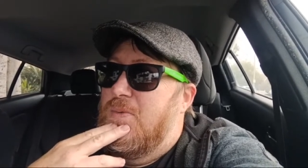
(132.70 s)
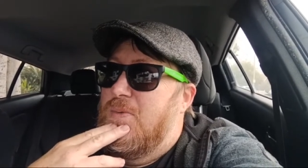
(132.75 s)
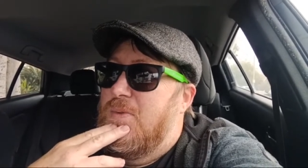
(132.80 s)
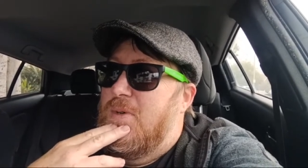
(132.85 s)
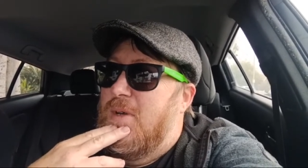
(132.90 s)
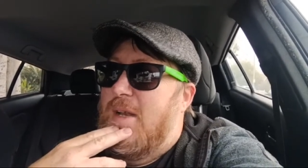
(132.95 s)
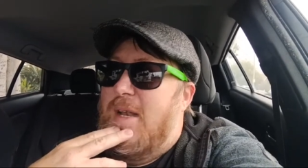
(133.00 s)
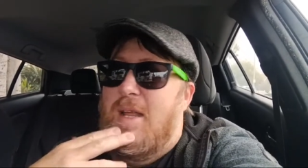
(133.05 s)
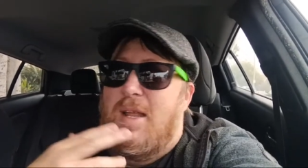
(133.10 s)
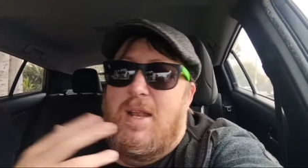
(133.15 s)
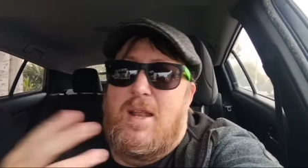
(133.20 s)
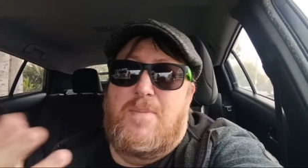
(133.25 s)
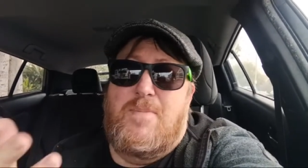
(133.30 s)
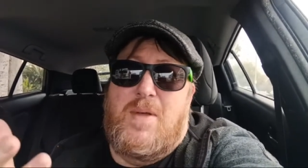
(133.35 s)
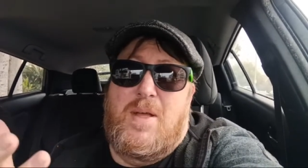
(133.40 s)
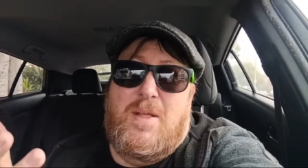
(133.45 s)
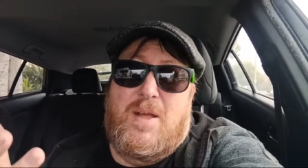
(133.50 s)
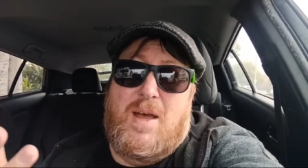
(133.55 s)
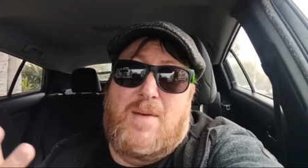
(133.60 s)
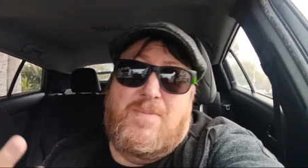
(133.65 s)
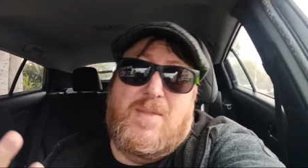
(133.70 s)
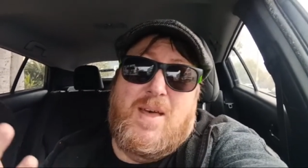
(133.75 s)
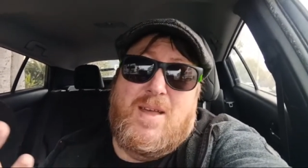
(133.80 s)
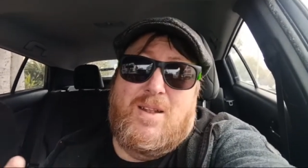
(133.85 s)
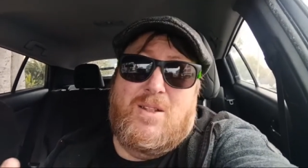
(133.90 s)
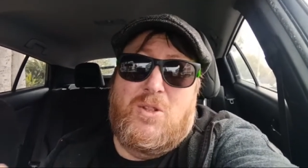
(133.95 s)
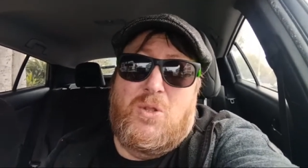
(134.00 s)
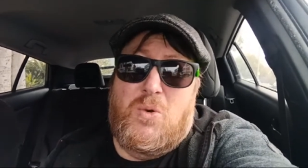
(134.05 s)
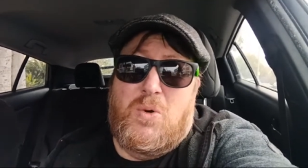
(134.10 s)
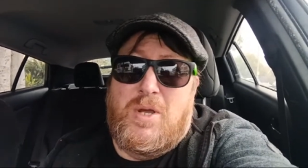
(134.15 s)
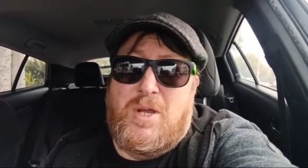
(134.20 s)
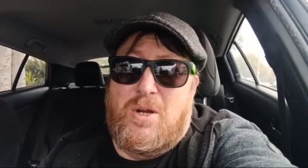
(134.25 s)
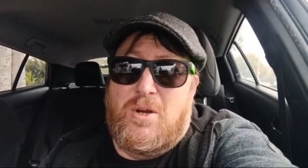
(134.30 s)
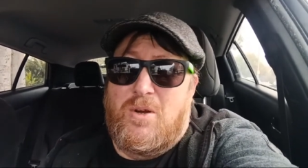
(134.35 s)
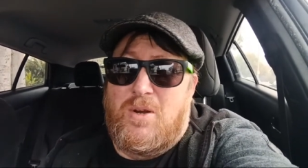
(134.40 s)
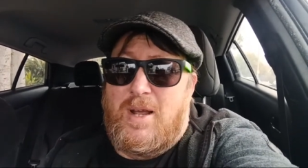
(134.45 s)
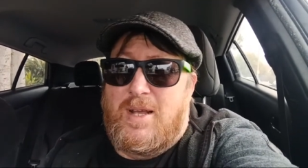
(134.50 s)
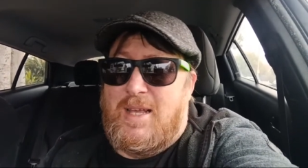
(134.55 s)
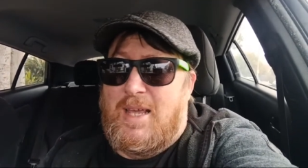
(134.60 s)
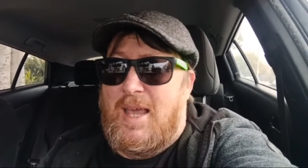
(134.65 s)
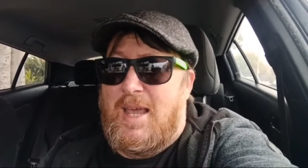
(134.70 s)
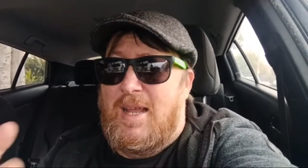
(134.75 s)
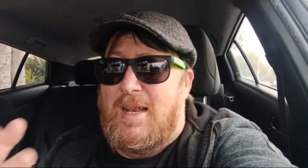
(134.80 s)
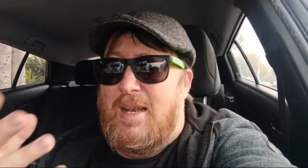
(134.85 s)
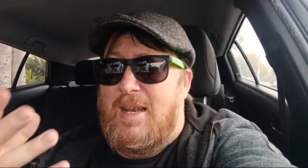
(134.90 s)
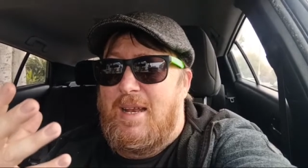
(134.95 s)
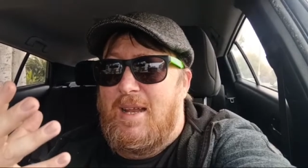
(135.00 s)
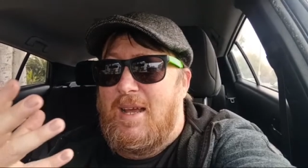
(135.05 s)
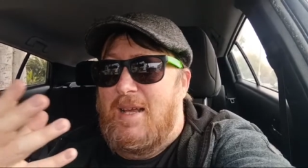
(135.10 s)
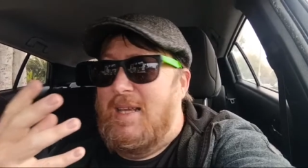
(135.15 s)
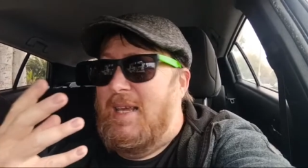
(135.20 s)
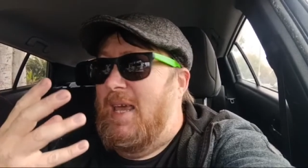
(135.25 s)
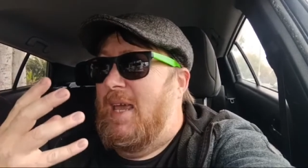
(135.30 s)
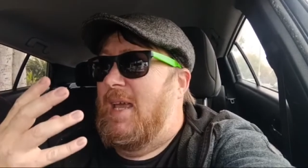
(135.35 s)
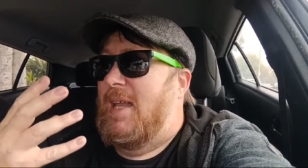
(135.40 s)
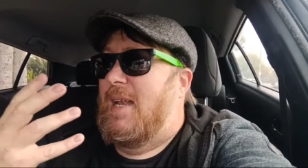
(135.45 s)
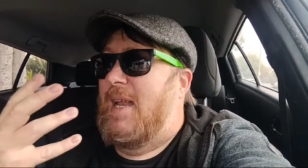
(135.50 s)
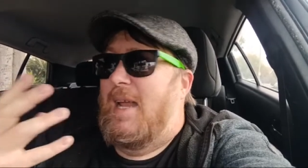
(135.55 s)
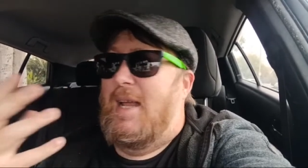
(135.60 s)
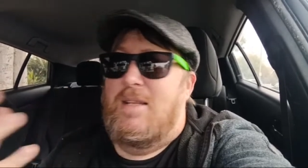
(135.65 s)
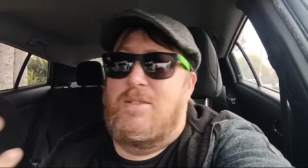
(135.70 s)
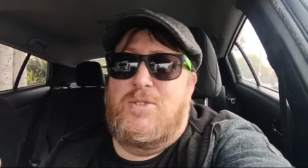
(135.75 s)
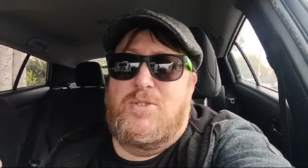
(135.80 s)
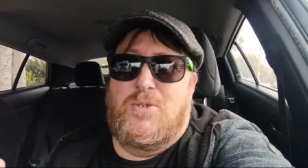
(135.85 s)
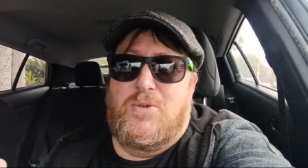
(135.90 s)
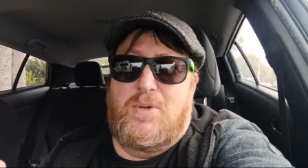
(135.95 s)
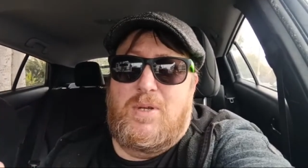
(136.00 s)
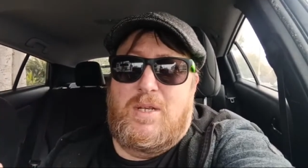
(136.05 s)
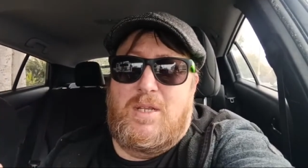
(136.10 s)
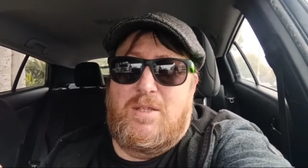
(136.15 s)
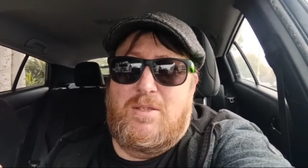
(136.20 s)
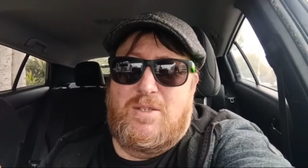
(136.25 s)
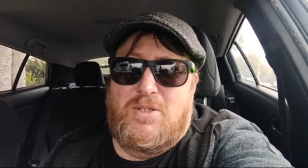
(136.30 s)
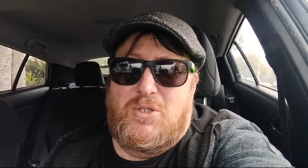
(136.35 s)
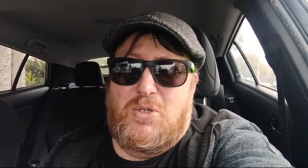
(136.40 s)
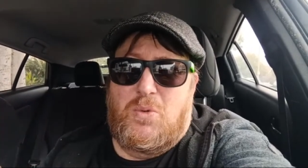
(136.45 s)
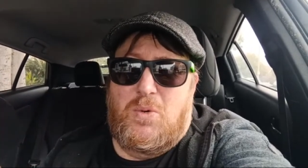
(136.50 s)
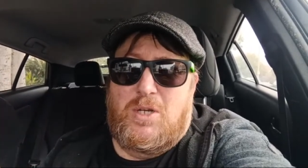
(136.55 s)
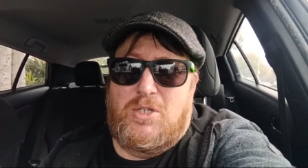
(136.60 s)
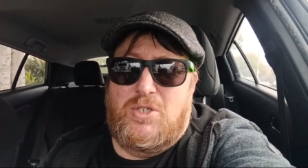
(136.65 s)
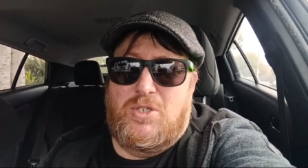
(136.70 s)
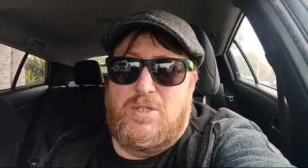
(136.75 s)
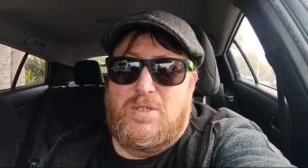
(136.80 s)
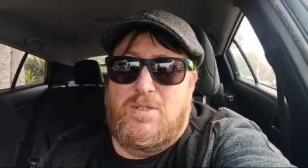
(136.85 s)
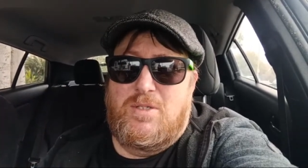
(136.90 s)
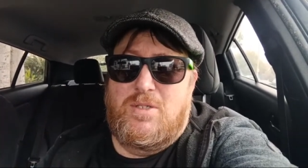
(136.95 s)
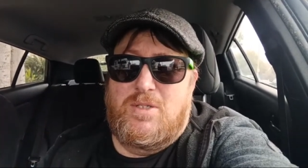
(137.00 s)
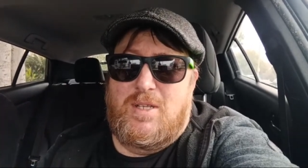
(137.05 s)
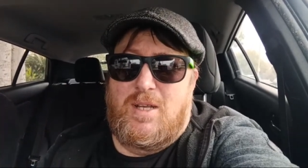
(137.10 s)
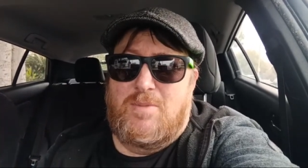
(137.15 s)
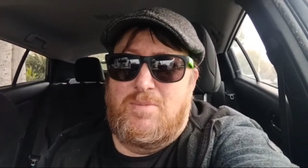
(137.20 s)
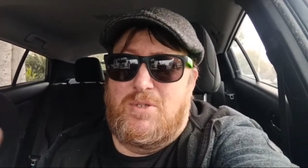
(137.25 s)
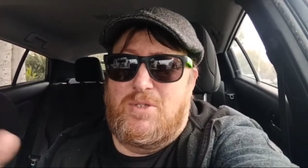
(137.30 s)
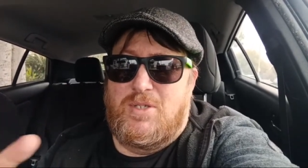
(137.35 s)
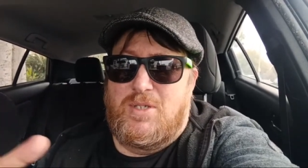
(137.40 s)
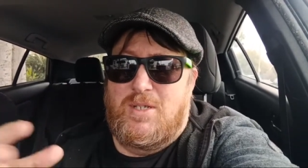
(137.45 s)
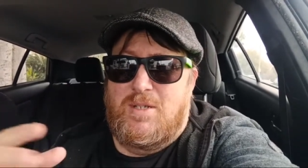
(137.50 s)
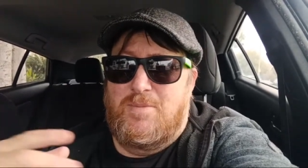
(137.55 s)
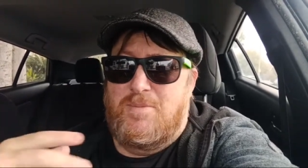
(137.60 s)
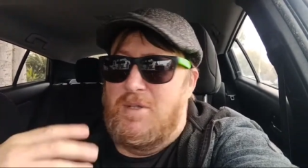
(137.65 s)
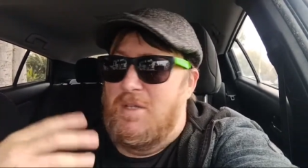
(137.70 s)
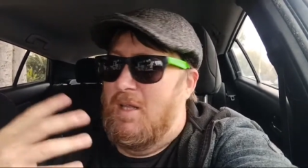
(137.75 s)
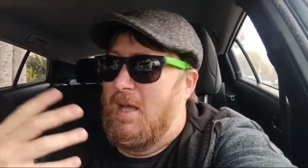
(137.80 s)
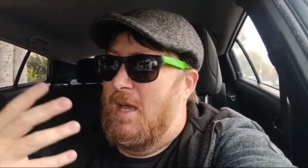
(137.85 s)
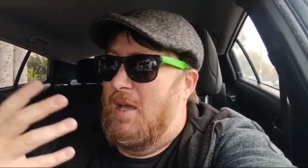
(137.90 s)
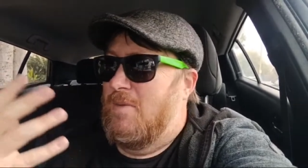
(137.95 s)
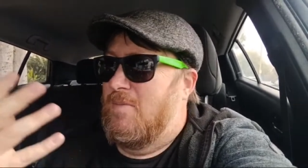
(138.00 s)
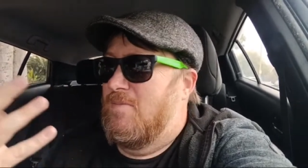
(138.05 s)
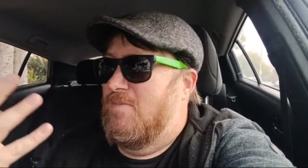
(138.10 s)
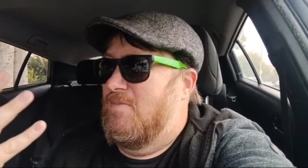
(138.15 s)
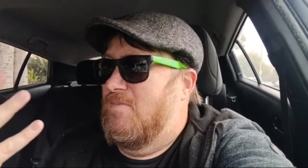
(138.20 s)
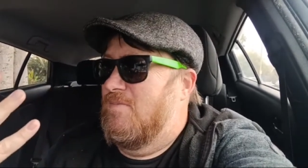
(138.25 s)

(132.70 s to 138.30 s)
and I'm not I'm not a lawyer. I can't I can't answer any of these questions. I'm just gonna be like,